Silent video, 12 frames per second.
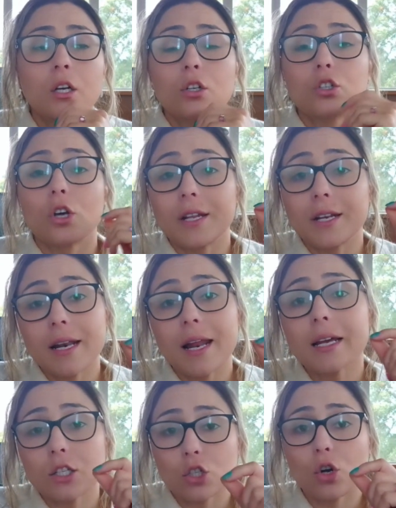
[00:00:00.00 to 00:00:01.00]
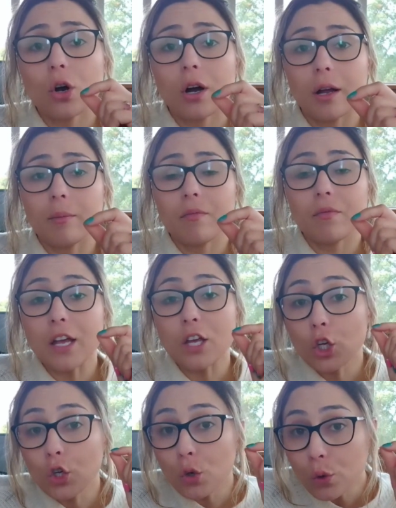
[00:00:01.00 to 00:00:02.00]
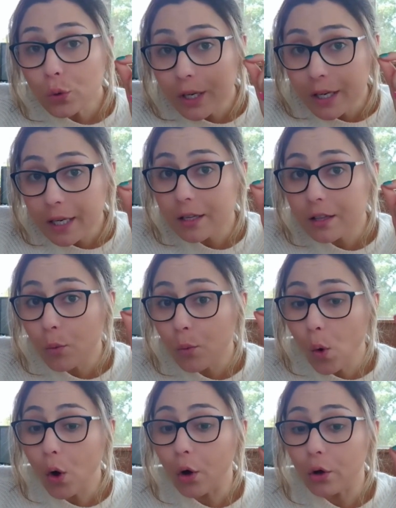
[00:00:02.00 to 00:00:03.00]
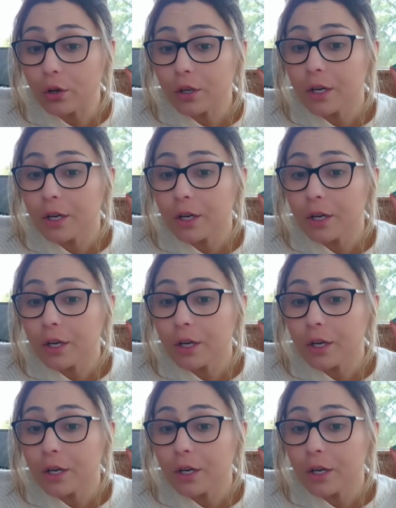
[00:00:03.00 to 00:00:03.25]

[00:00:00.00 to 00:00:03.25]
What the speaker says: So the next time that you hear the word